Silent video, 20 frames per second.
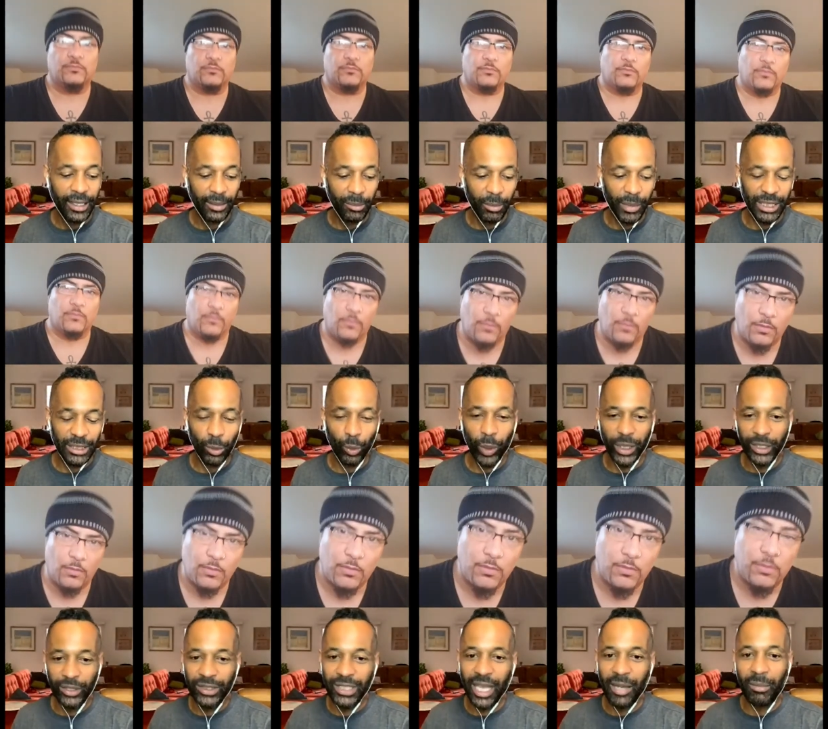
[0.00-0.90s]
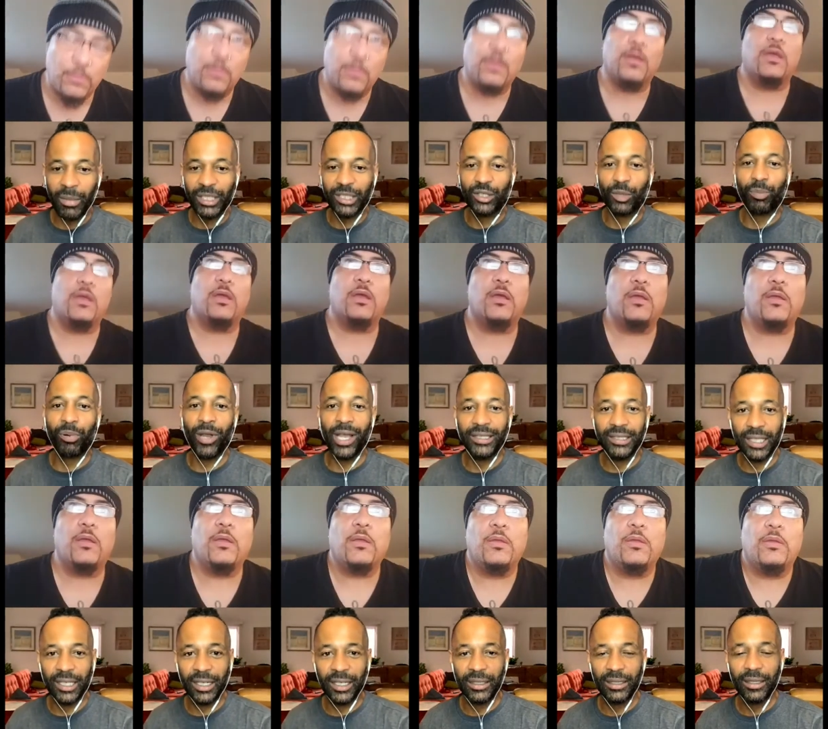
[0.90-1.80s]
Speaker 1: when you say Mr. President,
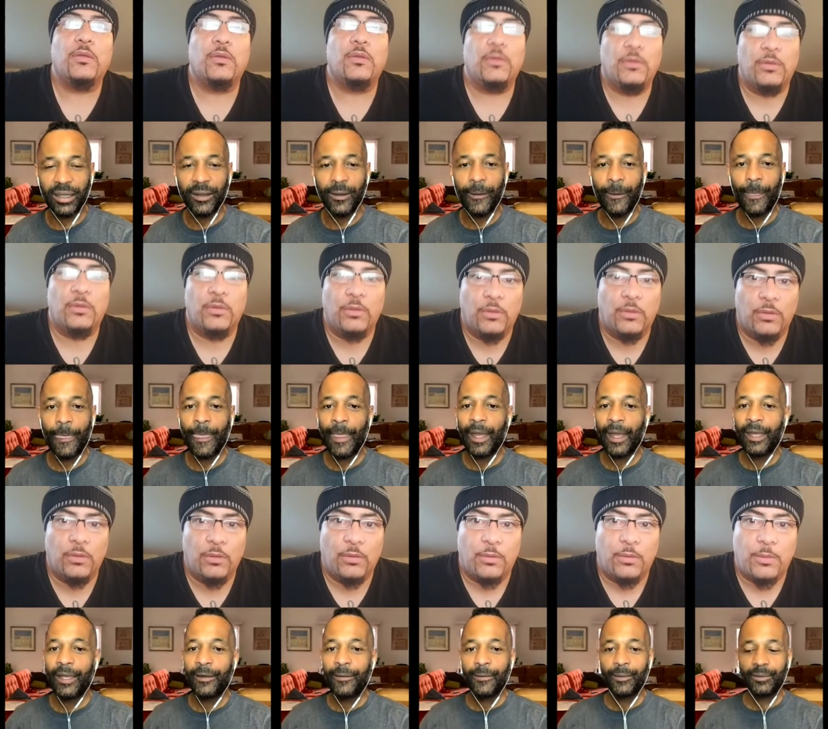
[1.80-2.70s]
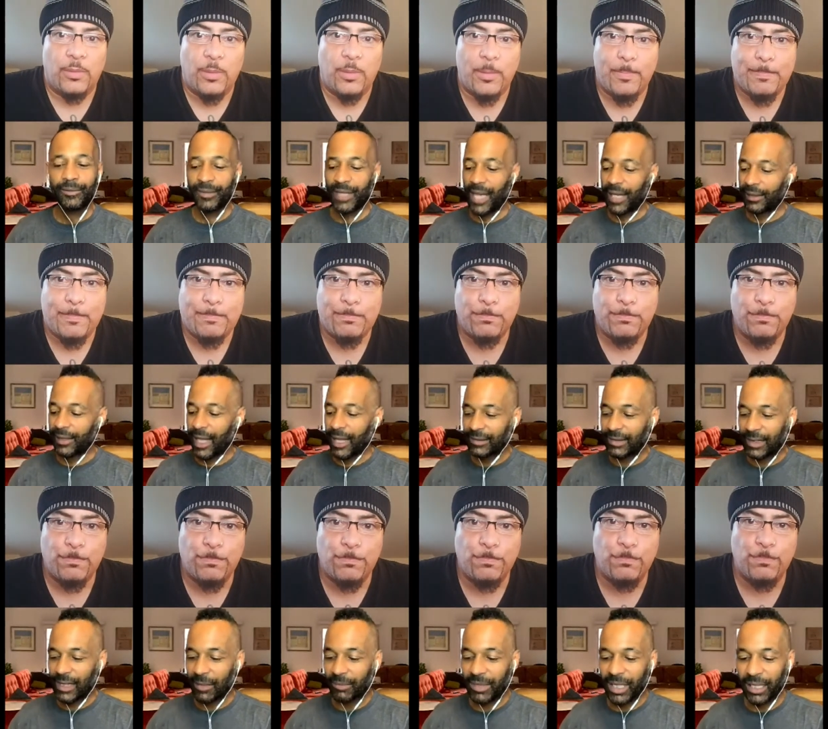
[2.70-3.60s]
that's
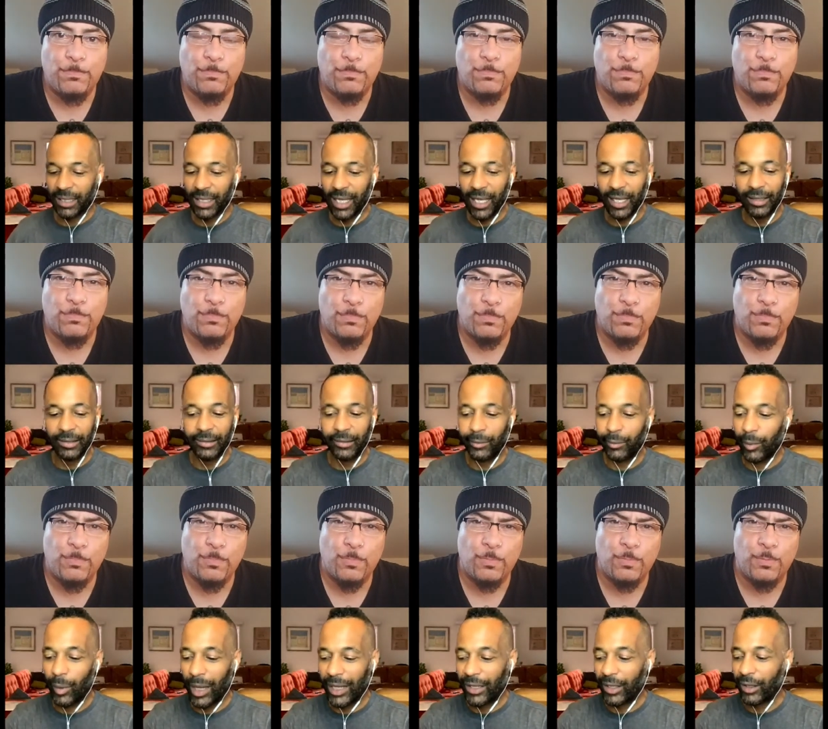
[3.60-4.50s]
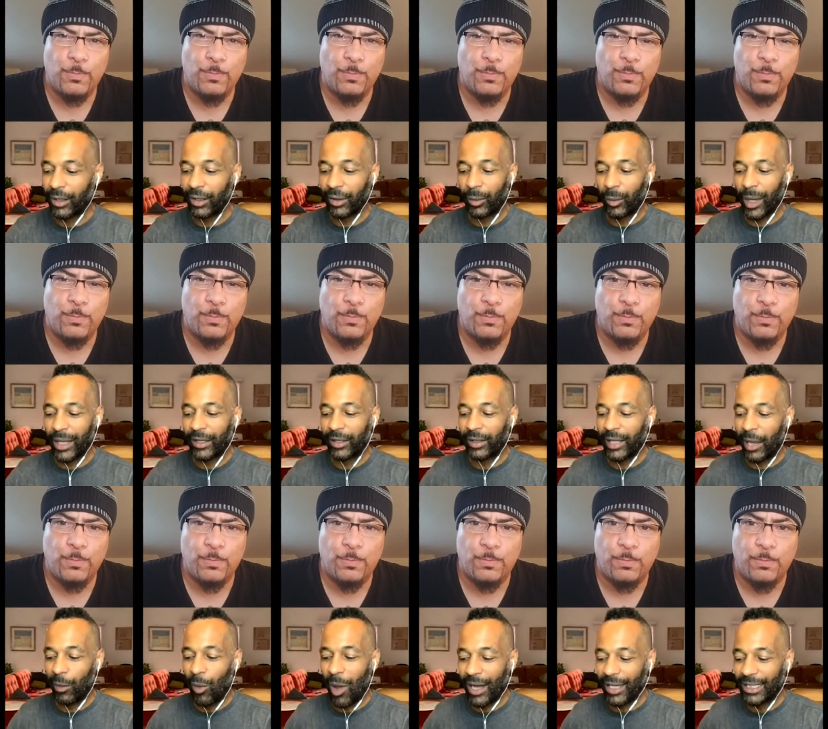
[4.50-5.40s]
something that whether they wanted
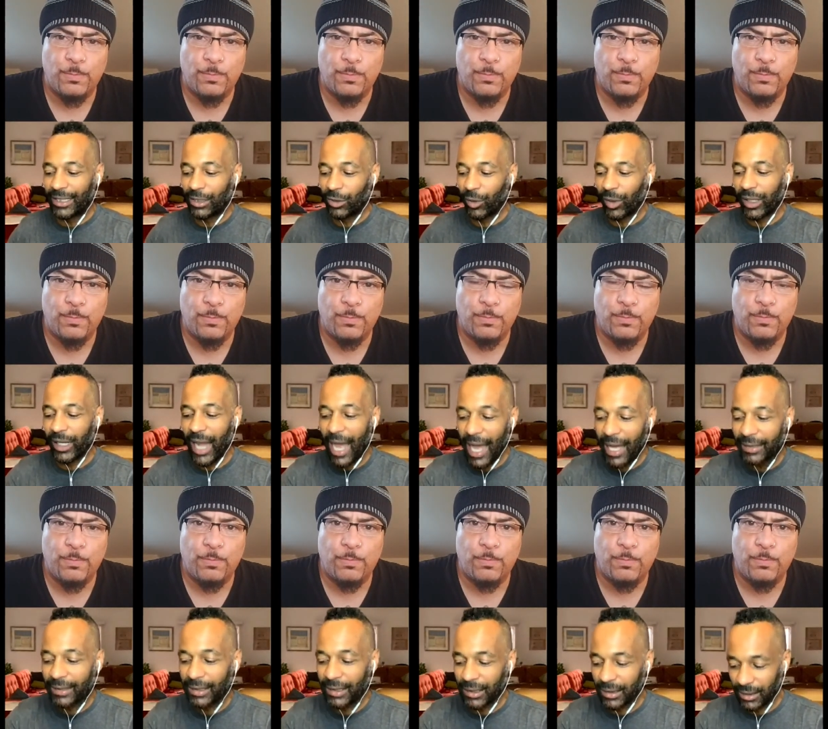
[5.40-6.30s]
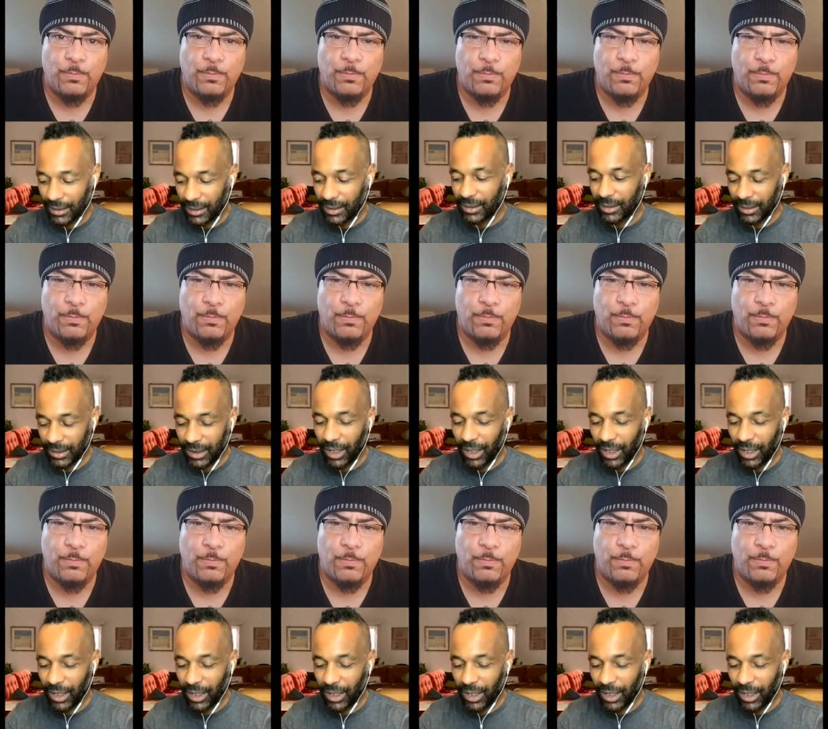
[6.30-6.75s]
to or not, certain